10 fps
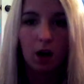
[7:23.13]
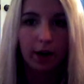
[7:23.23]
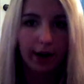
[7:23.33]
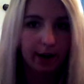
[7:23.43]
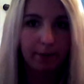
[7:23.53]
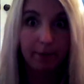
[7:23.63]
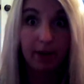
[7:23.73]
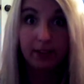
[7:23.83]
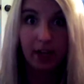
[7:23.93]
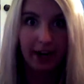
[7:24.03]
Alright, I'm
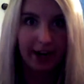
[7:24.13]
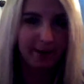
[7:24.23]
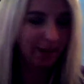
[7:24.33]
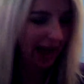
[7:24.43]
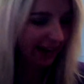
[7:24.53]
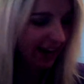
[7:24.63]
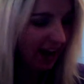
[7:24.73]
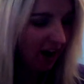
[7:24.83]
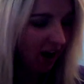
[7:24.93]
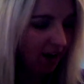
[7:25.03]
sorry, I'm back.
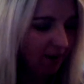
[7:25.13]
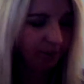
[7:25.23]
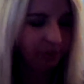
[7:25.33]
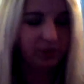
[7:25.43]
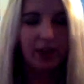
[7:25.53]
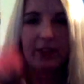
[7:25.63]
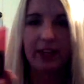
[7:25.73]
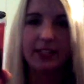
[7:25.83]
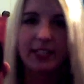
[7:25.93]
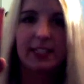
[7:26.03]
The
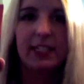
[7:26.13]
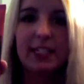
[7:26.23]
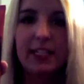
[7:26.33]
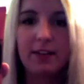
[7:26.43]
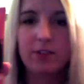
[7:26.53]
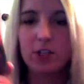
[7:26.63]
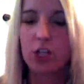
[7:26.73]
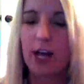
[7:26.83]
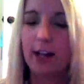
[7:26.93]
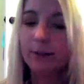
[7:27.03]
consistency of the
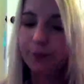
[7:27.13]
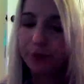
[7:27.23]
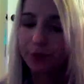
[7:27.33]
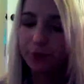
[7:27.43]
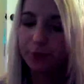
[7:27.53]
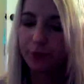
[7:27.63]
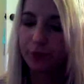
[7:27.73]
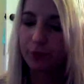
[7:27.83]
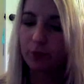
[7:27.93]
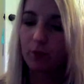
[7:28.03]
gel,
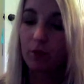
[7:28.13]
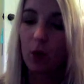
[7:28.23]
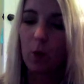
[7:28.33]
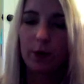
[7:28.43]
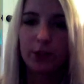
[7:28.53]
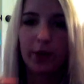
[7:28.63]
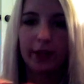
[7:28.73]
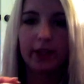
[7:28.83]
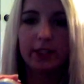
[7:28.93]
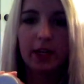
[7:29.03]
while we're
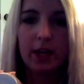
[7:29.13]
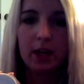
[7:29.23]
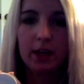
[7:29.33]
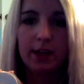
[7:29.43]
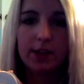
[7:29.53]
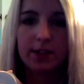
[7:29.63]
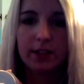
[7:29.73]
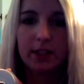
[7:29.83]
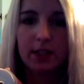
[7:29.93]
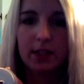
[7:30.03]
doing this, here's
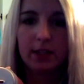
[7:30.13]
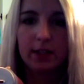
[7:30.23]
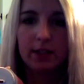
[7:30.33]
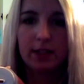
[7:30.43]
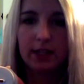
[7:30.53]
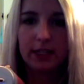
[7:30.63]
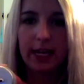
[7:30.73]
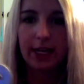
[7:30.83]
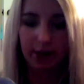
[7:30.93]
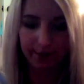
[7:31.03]
the
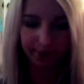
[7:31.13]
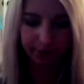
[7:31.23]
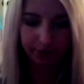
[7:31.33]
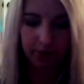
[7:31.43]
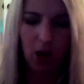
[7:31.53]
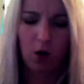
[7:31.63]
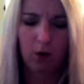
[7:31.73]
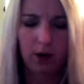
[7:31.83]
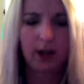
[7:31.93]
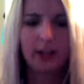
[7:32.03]
container.
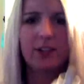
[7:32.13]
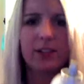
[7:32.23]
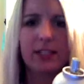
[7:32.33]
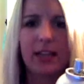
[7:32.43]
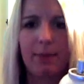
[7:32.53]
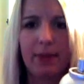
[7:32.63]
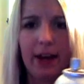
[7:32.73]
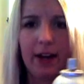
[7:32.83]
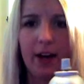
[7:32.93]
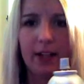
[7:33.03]
Oh, and here's the top of
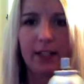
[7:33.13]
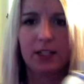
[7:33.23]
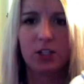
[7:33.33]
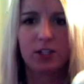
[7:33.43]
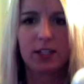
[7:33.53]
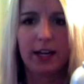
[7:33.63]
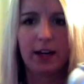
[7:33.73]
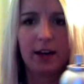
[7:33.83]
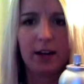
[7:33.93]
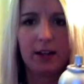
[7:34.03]
that guts. It's just like
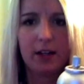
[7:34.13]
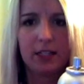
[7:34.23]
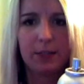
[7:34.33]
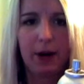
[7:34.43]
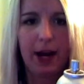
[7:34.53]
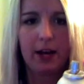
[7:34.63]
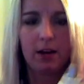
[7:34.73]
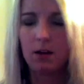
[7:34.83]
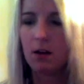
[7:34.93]
a spray.